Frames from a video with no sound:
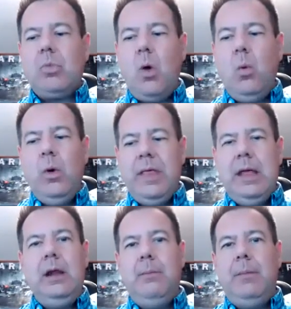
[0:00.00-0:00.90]

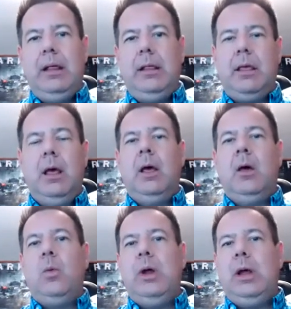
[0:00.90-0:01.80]
Within a month,
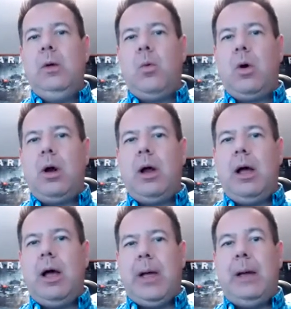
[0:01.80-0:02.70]
we were
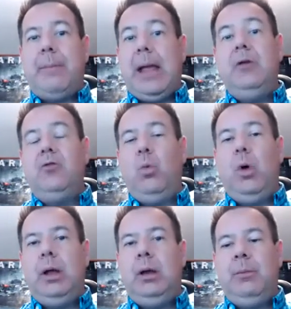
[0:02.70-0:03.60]
up on page
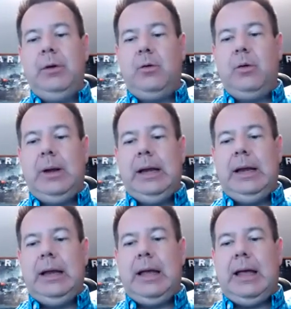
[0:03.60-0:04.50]
1
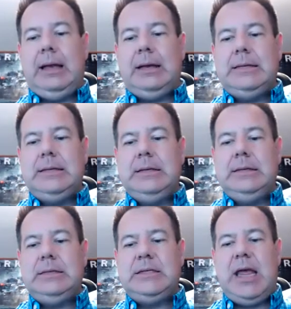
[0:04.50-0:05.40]
between
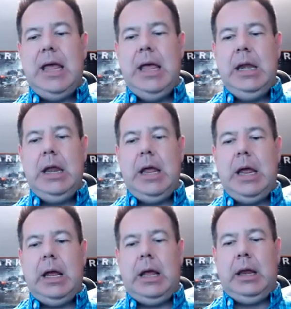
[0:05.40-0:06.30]
10
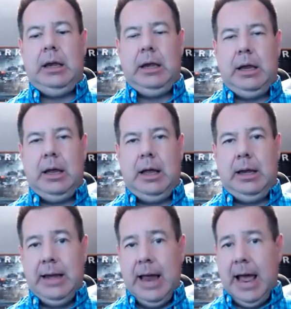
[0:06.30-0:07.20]
and
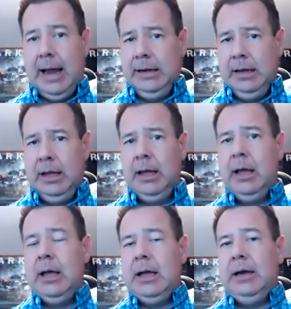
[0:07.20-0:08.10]
9
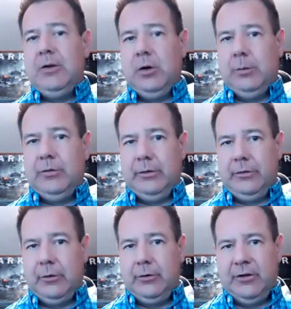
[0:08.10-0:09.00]
in terms of
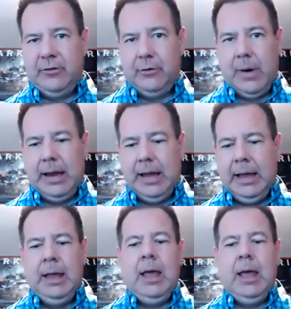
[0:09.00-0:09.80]
search engine ranking.